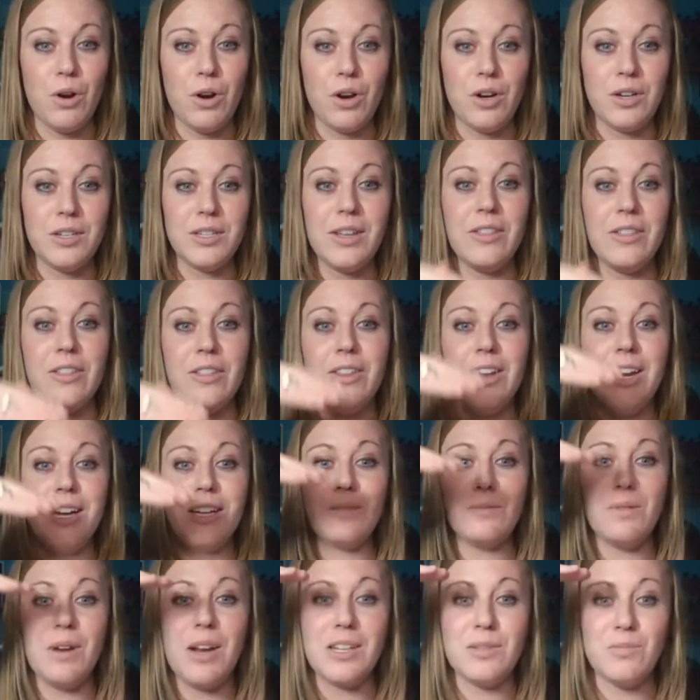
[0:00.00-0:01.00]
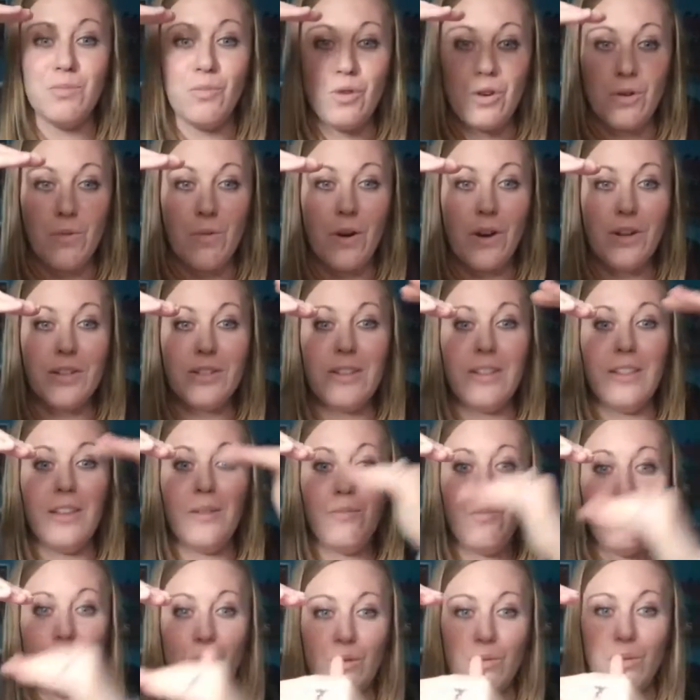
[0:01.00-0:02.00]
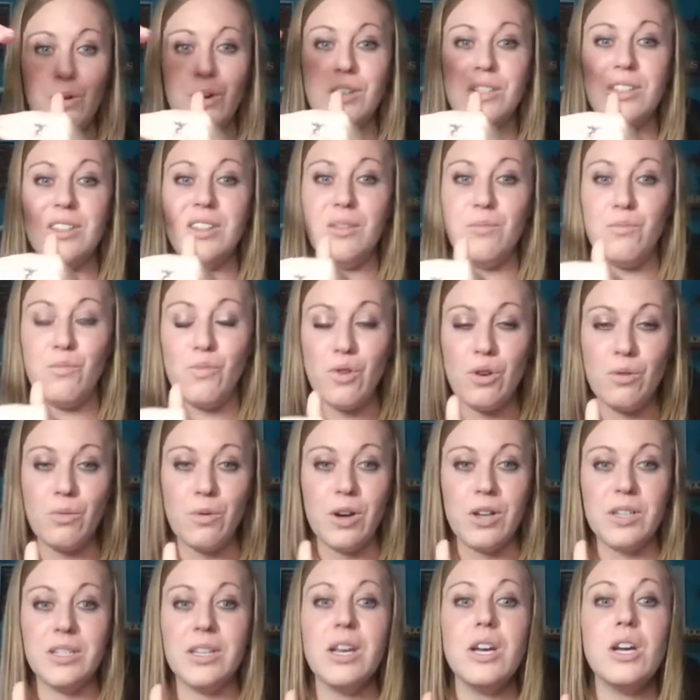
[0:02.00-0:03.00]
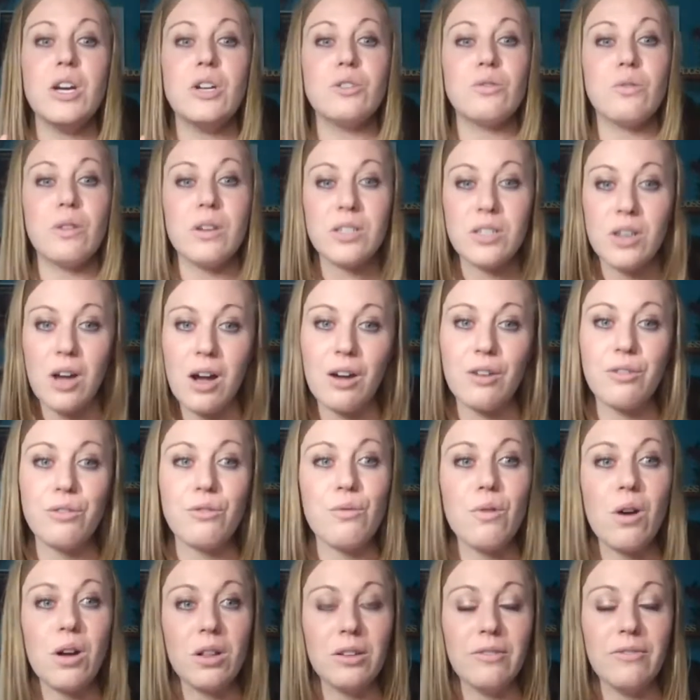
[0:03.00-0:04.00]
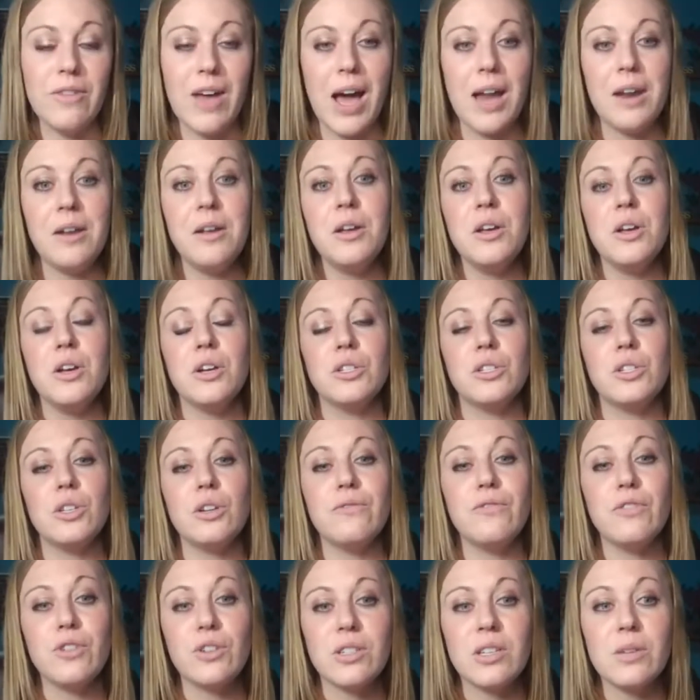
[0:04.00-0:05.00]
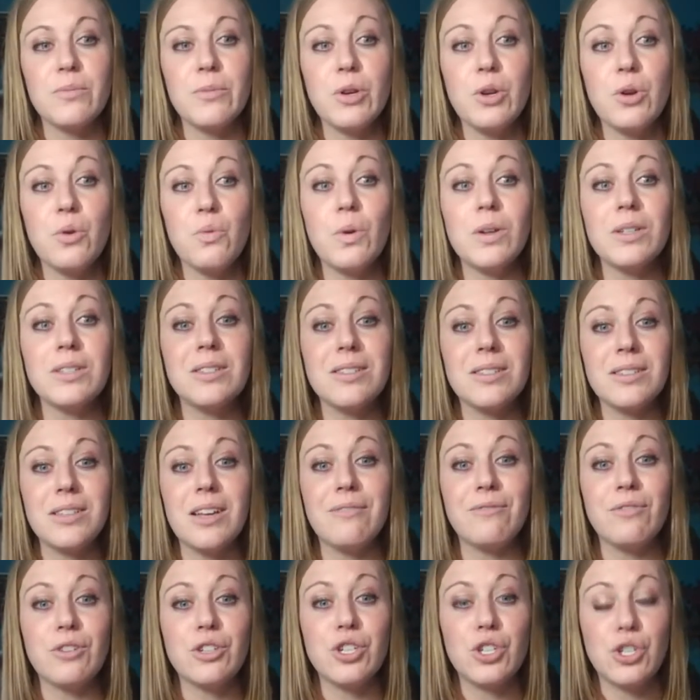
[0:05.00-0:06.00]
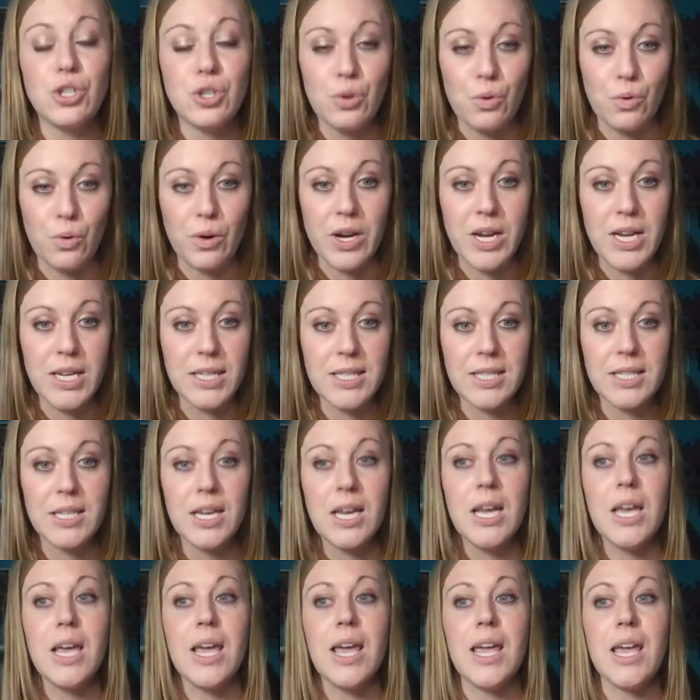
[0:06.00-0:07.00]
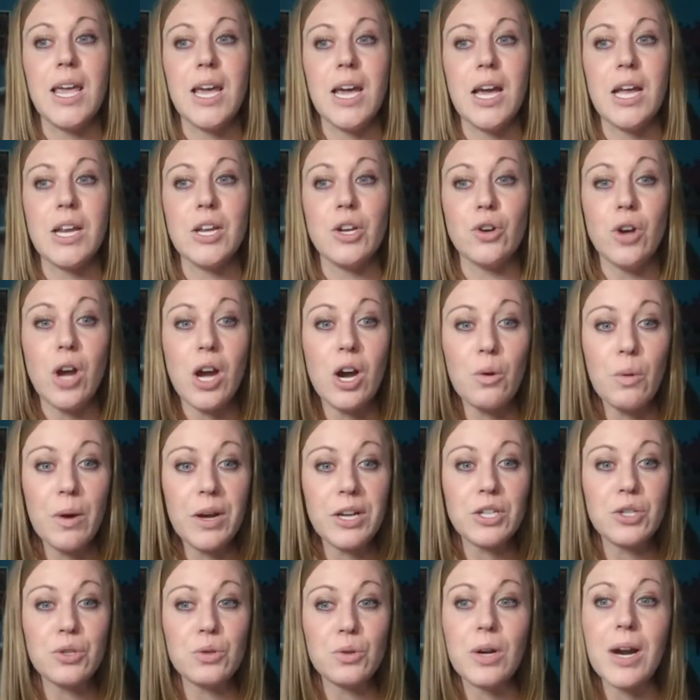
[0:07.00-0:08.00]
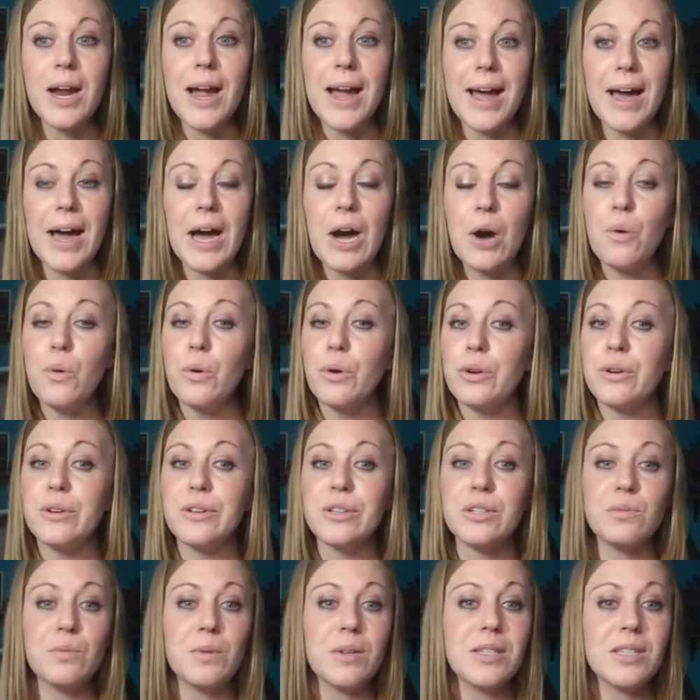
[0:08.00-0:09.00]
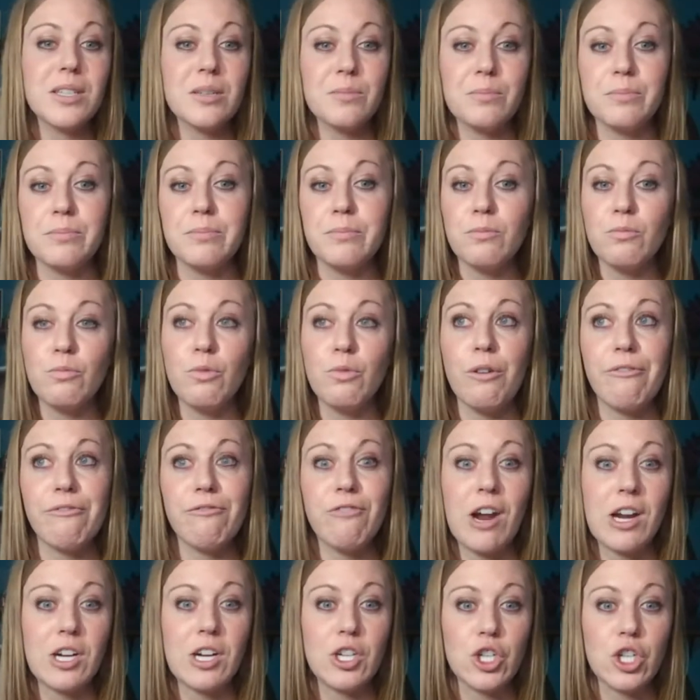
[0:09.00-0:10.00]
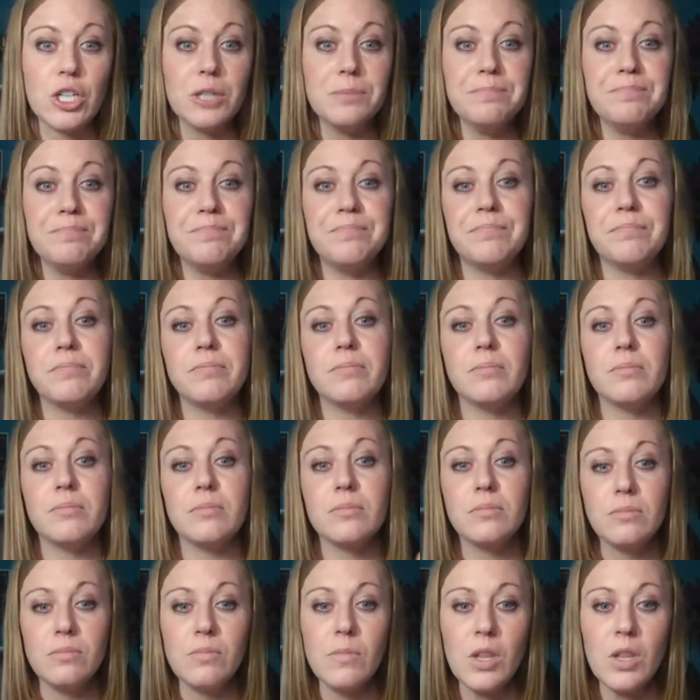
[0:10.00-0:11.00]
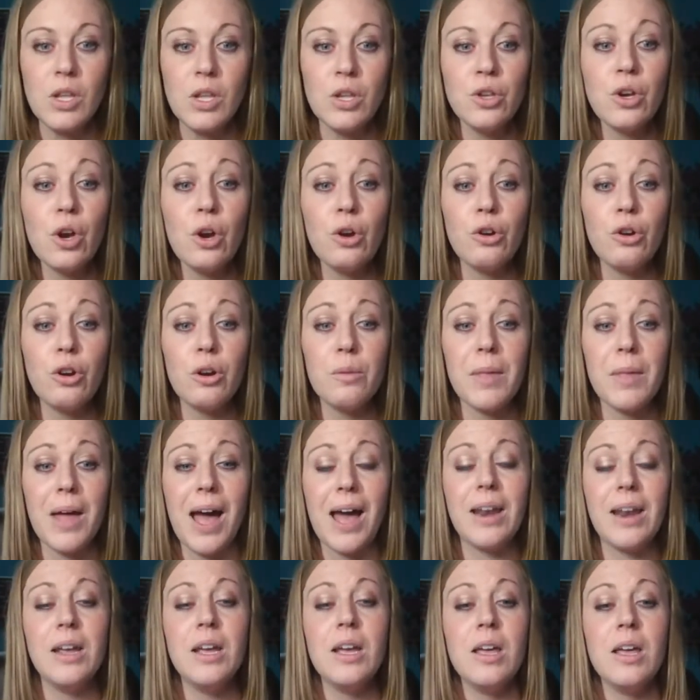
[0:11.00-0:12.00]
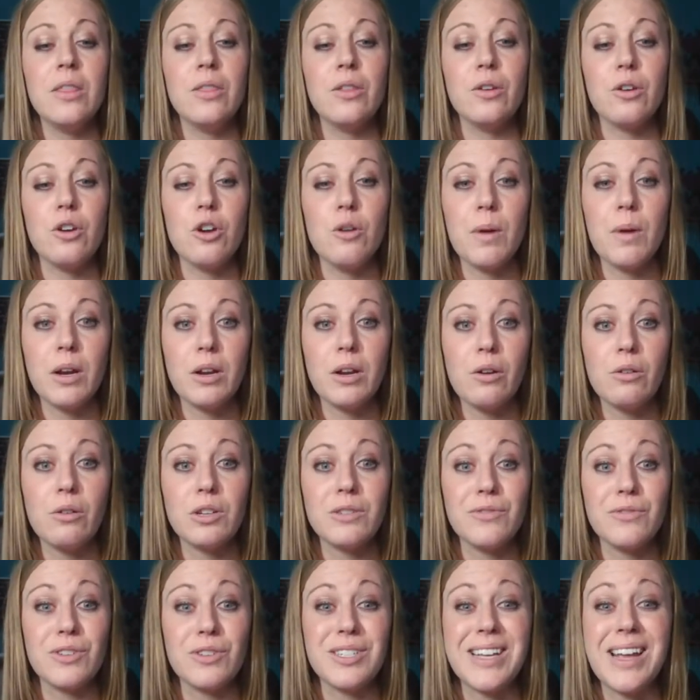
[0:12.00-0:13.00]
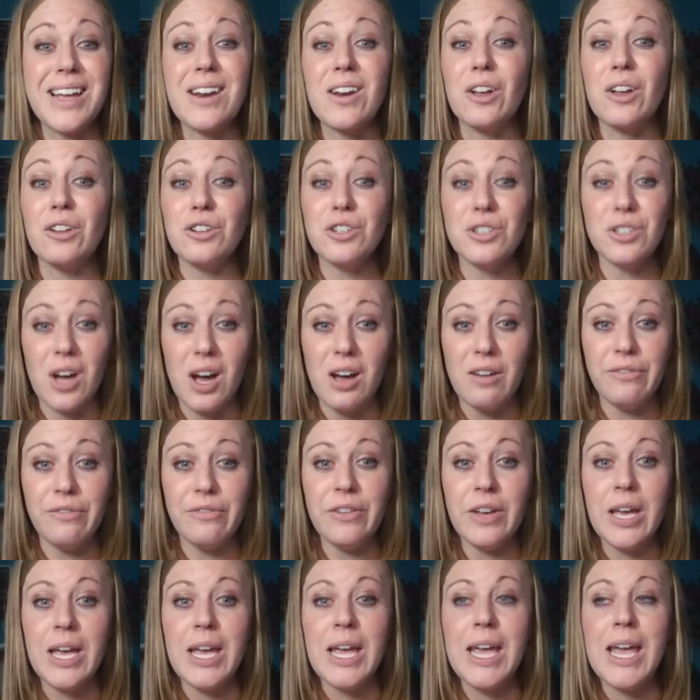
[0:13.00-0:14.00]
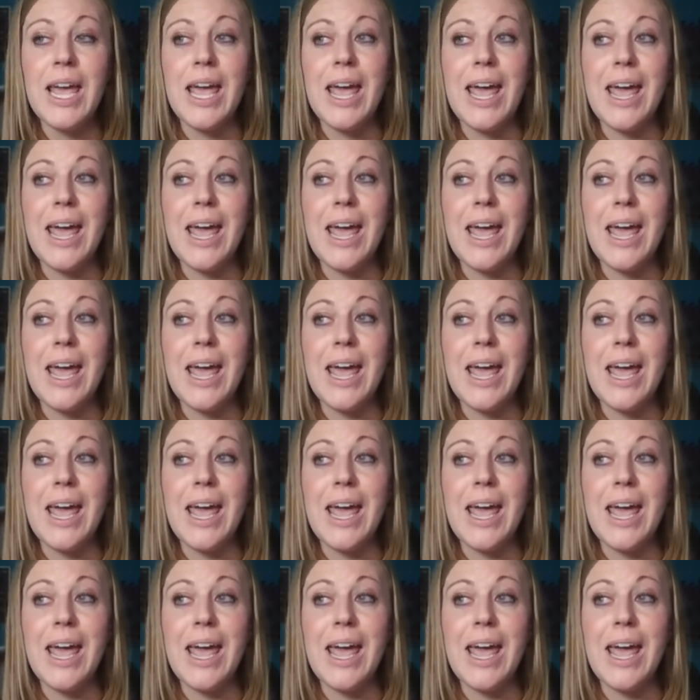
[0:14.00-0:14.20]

words, and then the next one has more words, and then more words, and then more words. So I talk through all of that. So if you're someone who wants to leverage stories and you're not quite sure how, or you just want some refresher, you can go grab that. The coupon code is for $10 off,